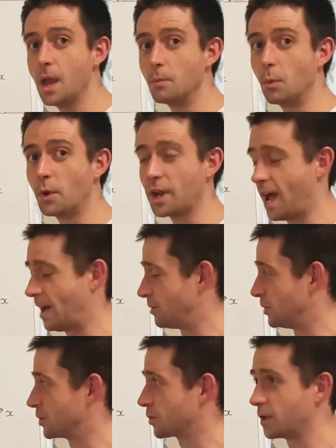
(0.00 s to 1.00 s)
But what I have
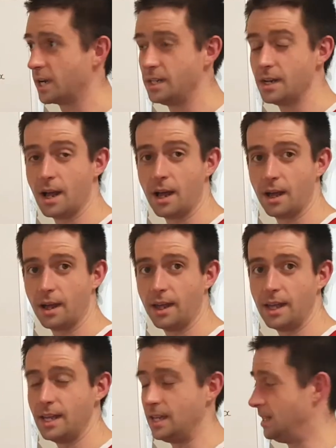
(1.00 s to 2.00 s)
on screen
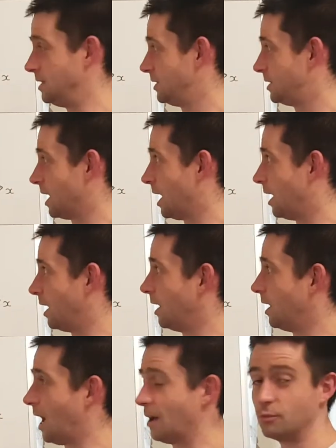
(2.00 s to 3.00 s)
is,
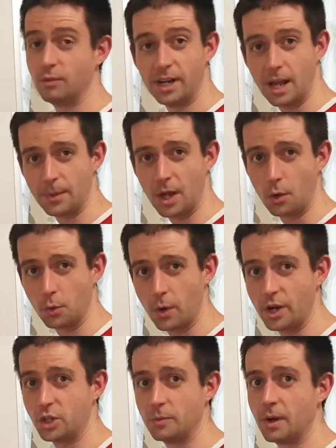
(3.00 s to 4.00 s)
I haven't written up the whole
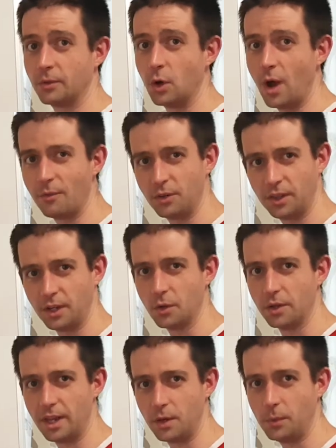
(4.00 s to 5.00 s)
question, but I've got everything
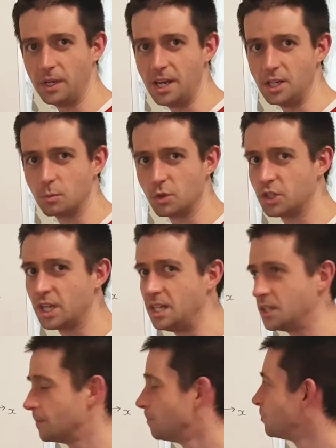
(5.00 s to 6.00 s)
on there that we need to
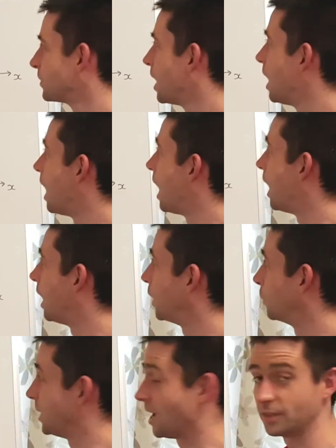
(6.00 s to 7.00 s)
proceed.
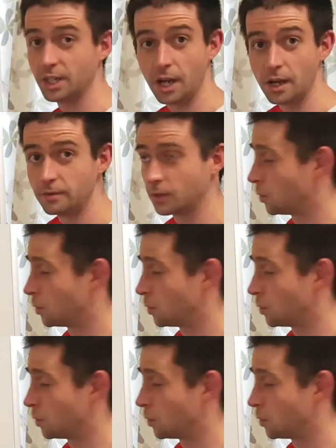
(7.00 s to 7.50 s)
We have curve,